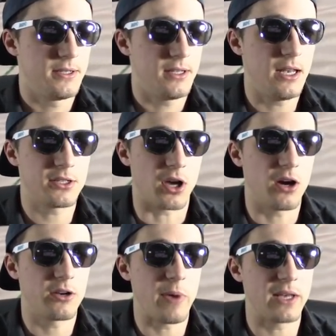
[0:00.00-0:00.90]
It is
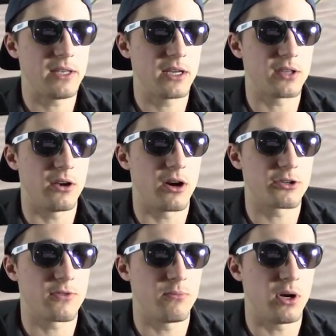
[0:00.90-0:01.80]
hard to make digs on hard
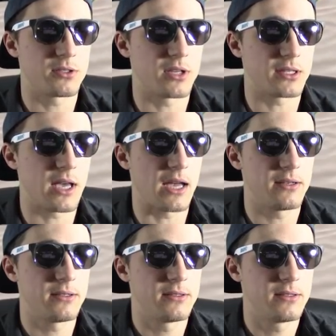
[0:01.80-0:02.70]
driven balls like that.
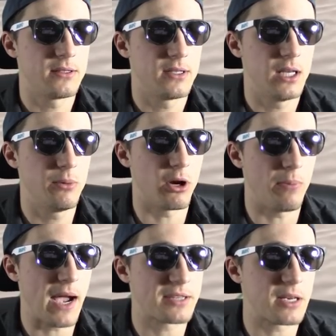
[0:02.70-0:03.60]
Here we go.
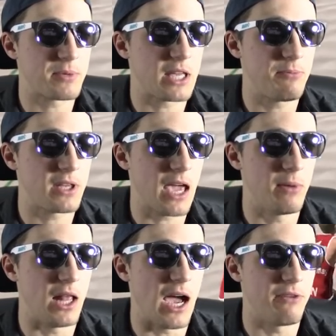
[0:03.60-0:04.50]
Pass up to keep the game
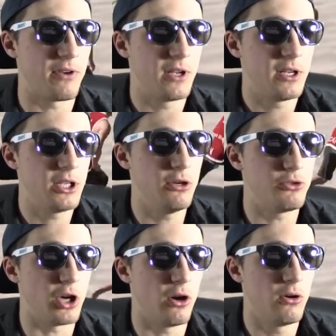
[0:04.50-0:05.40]
alive. You,
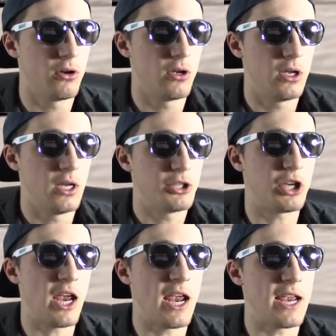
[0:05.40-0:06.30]
Joe.
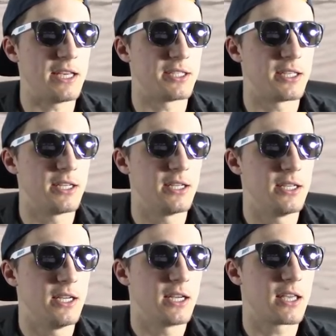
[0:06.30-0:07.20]
Jeez.
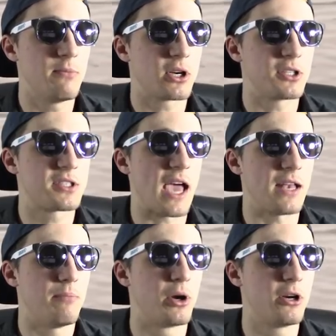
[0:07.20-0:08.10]
Give him a good
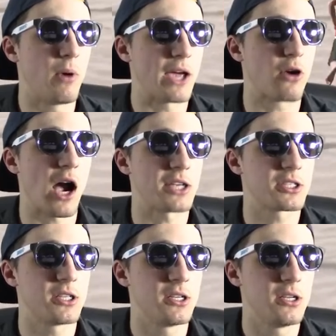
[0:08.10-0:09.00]
set. Put it away.
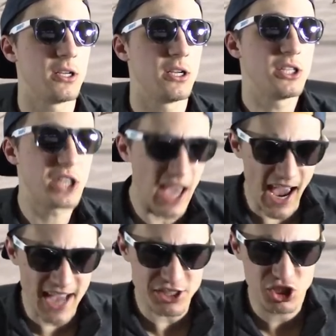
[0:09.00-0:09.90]
Cross.
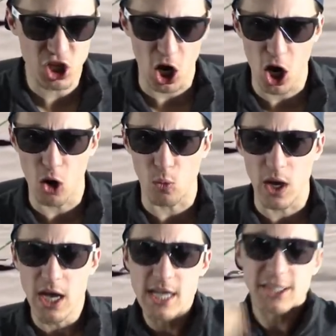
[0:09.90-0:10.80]
Yes, Joe.
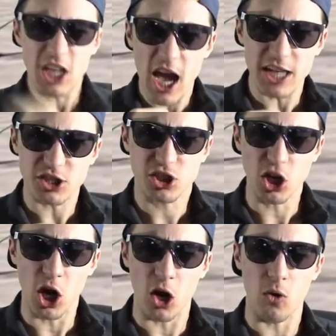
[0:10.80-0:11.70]
Yes,
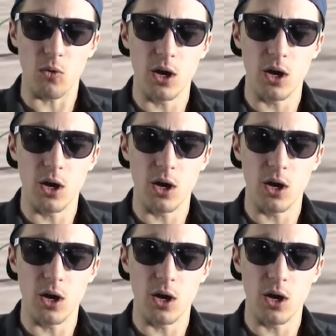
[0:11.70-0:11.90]
Joe.